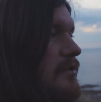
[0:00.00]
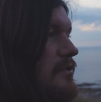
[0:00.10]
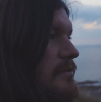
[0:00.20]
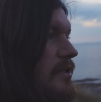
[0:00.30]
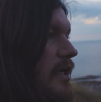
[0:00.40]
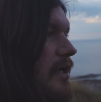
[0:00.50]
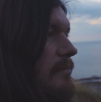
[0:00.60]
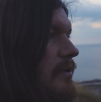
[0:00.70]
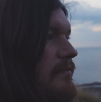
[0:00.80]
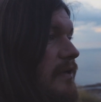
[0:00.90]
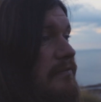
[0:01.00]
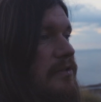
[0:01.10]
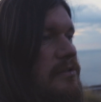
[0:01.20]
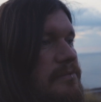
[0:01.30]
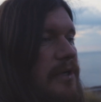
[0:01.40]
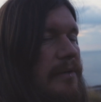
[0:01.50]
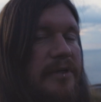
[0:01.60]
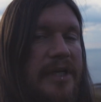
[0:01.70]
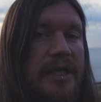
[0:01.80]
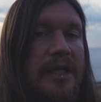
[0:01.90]
and subscribe if you haven't subscribed
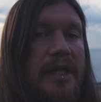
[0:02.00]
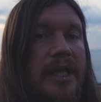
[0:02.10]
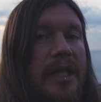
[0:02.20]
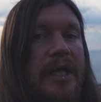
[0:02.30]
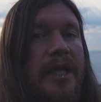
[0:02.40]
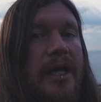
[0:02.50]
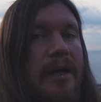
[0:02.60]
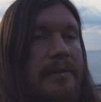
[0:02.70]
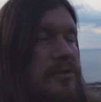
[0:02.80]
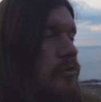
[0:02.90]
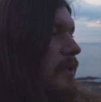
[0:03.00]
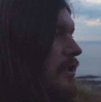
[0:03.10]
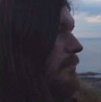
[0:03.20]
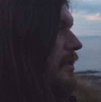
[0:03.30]
already. It's all much